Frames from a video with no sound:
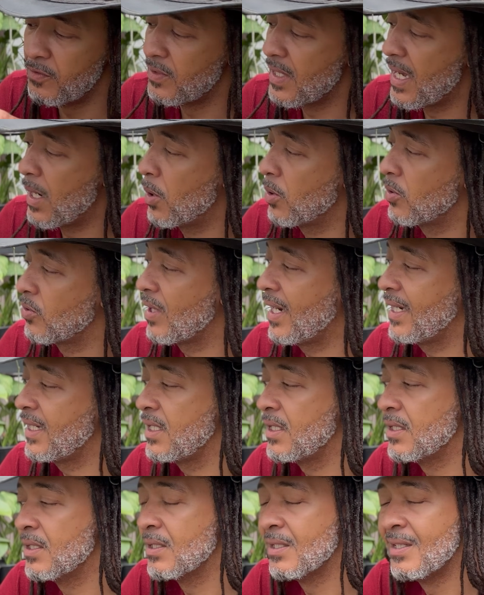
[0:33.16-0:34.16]
flower right
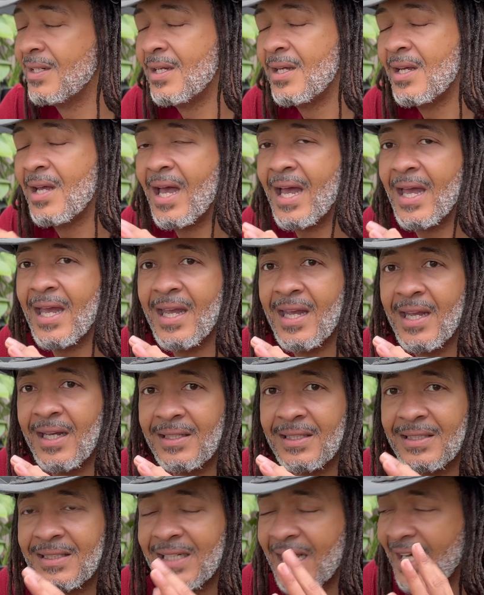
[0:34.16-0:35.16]
here.
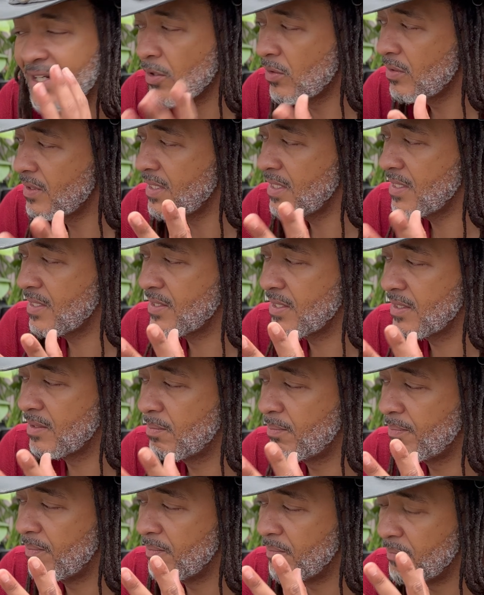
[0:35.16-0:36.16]
And not only is it
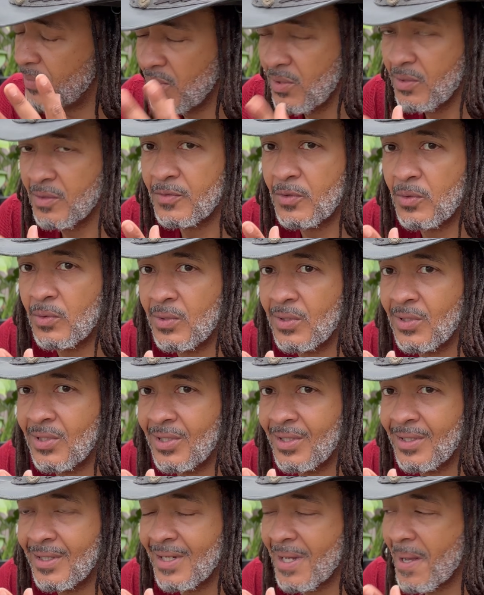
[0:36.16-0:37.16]
beautiful,
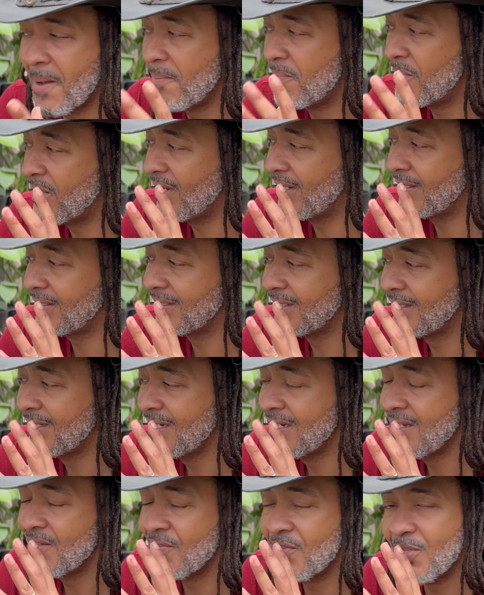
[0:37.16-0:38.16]
but
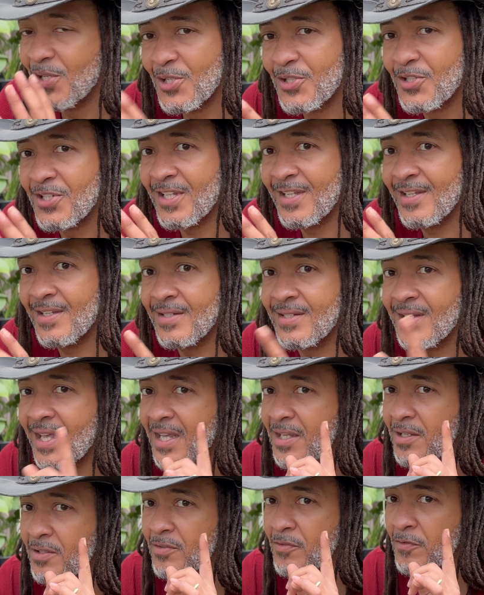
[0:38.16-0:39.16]
this is
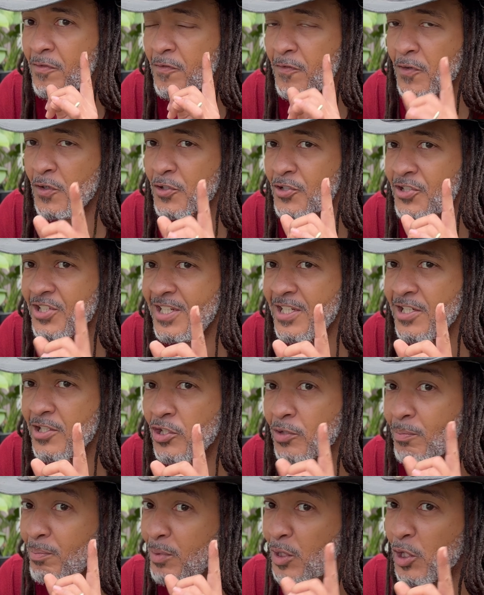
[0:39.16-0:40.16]
a first
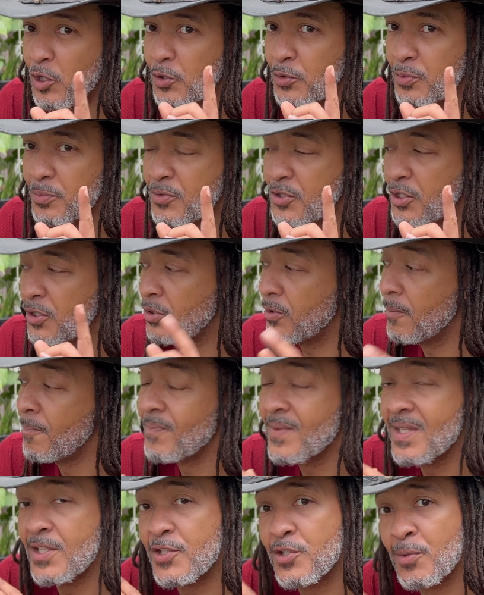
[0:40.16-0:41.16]
year bloom too.
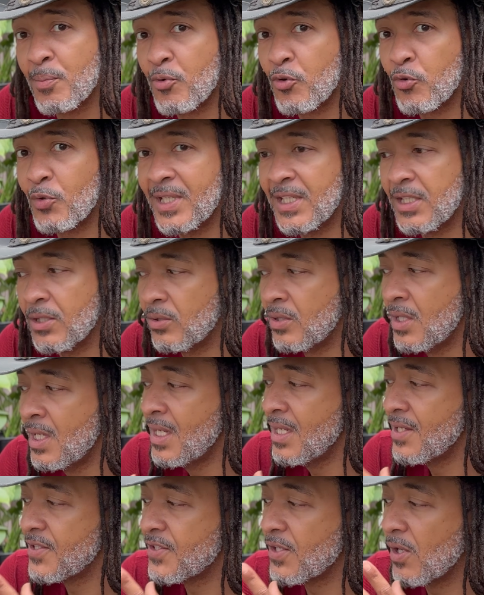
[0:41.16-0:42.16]
It's a perennial.
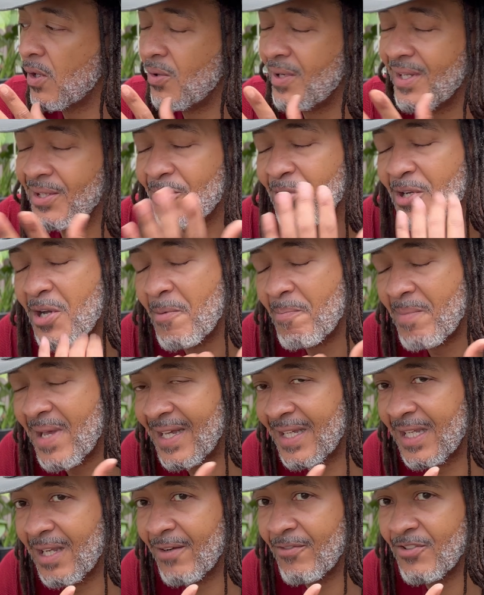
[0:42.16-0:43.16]
So it'll come
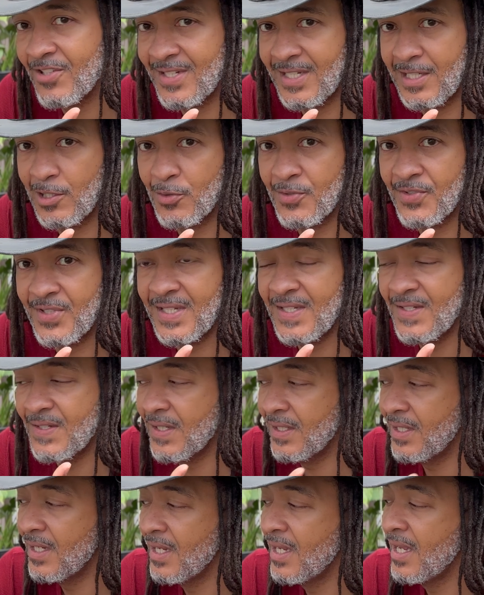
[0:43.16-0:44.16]
back every single
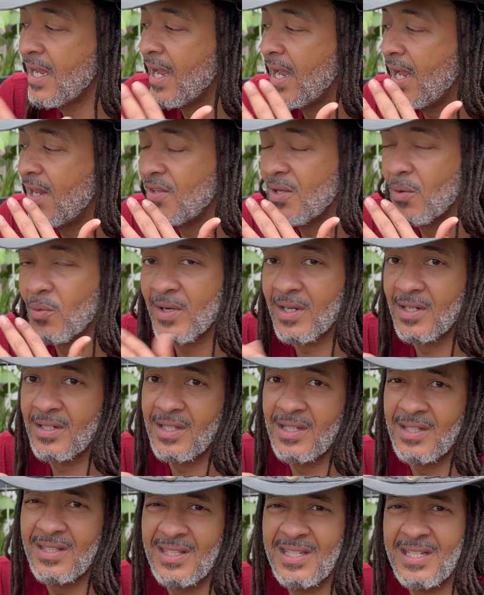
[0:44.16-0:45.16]
season. And then we're going to
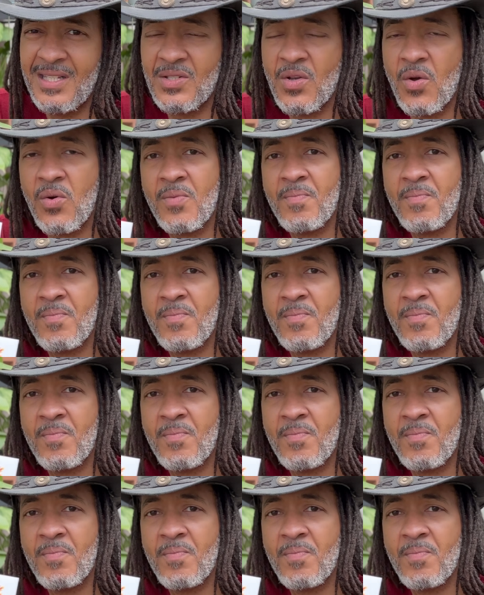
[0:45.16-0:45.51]
get these